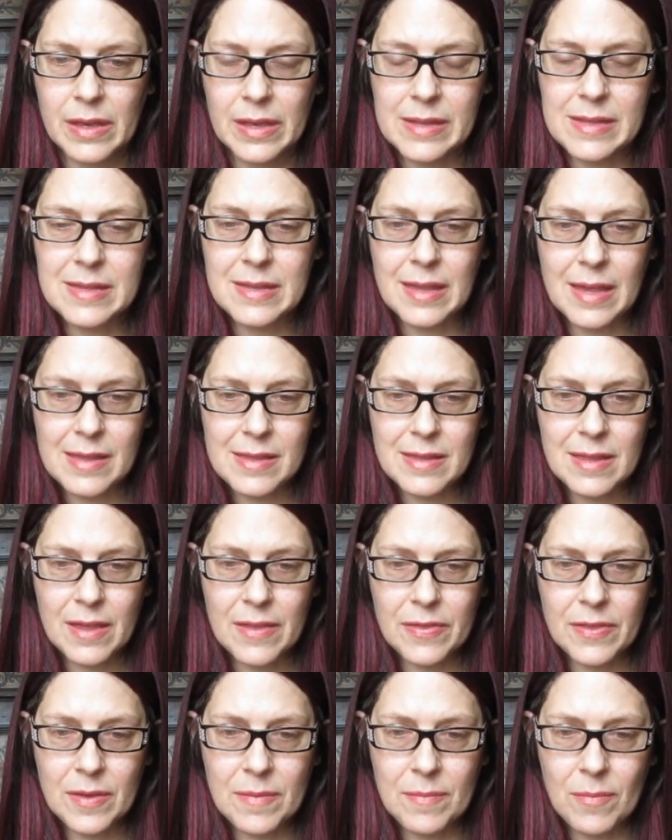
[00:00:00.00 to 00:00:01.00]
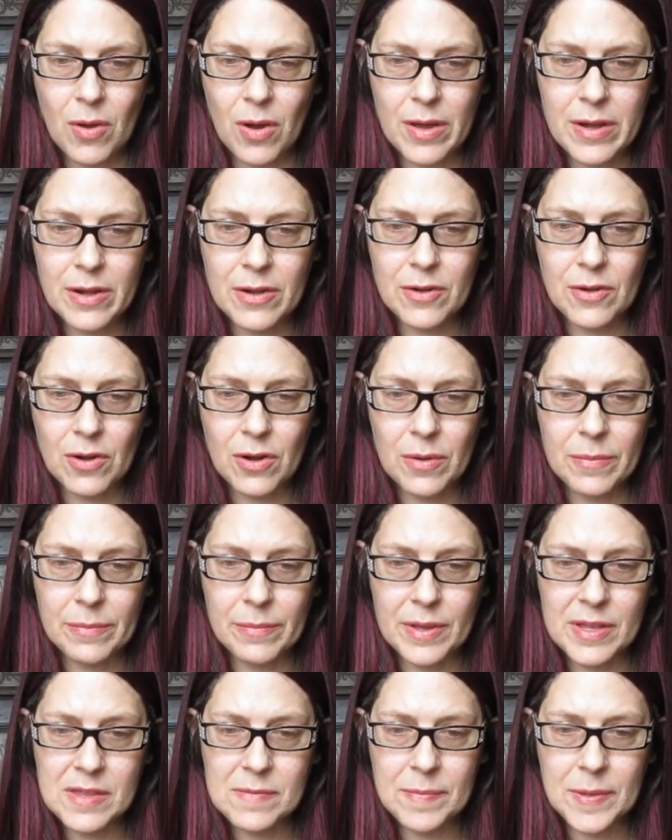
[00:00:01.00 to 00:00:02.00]
it says the monitor
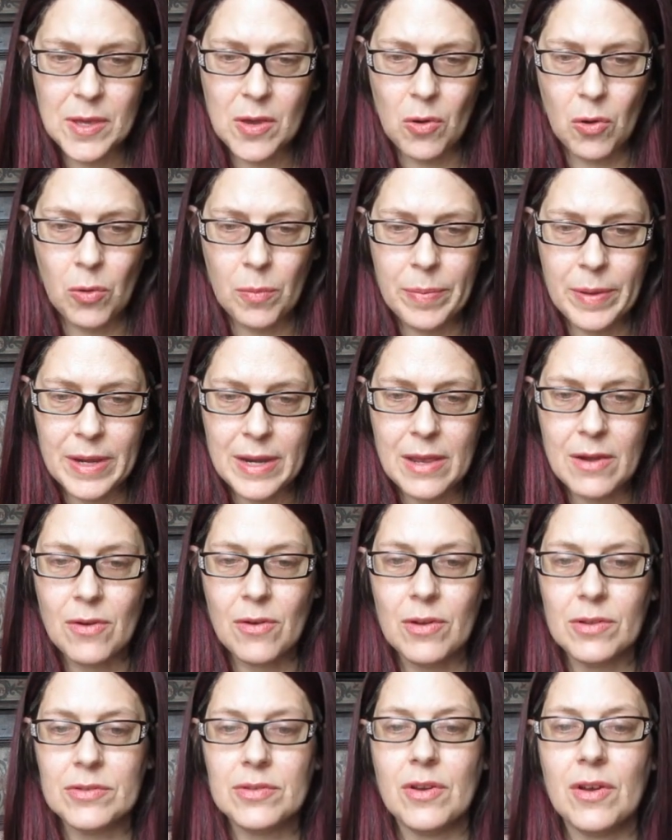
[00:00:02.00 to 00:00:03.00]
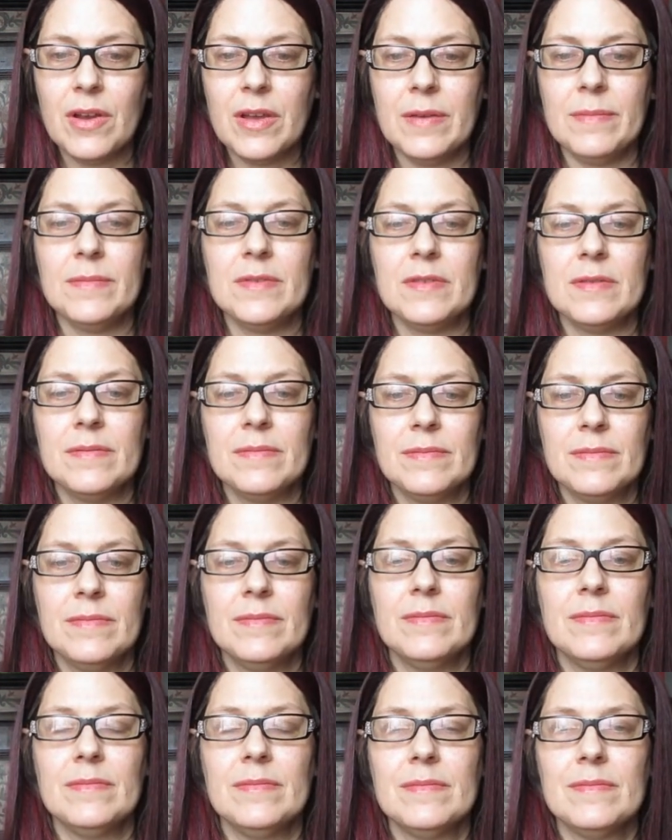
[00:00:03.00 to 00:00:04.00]
must be open at all times.
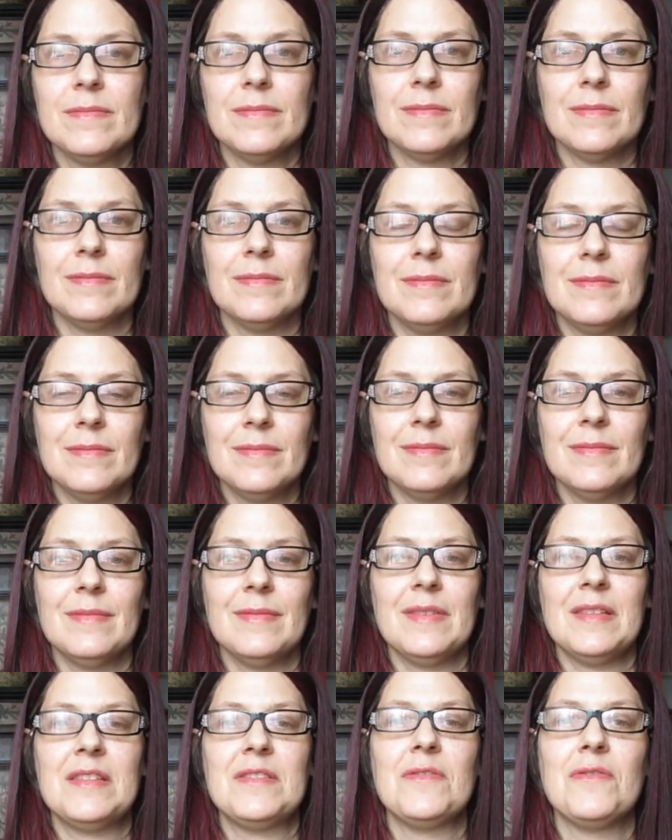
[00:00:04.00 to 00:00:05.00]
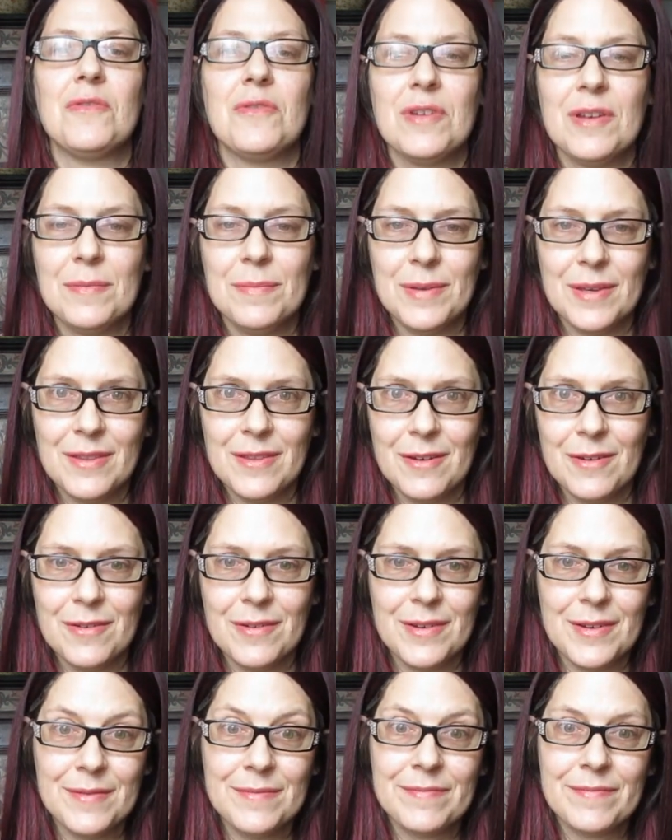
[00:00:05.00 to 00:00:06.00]
Hmm. So creepy
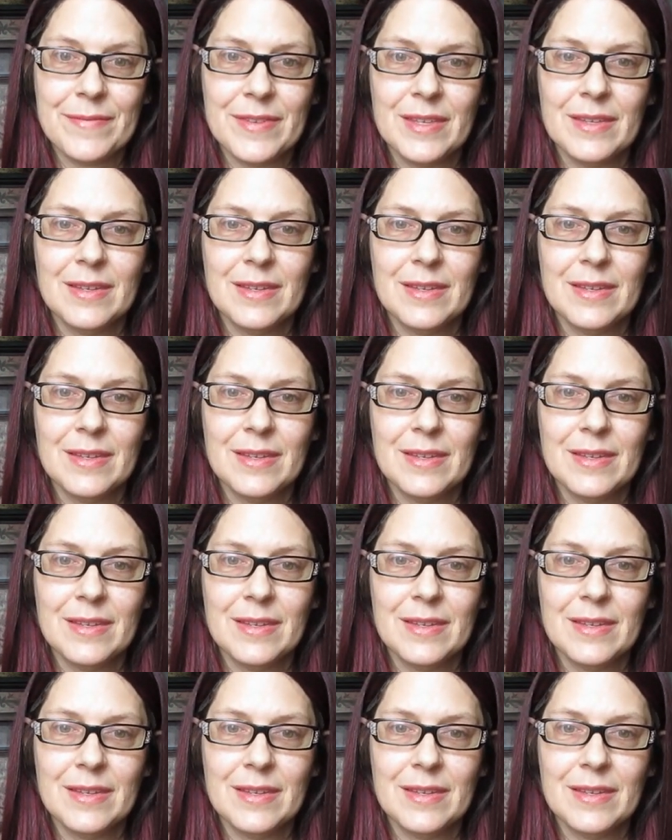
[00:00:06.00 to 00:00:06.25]
though, right? Eh?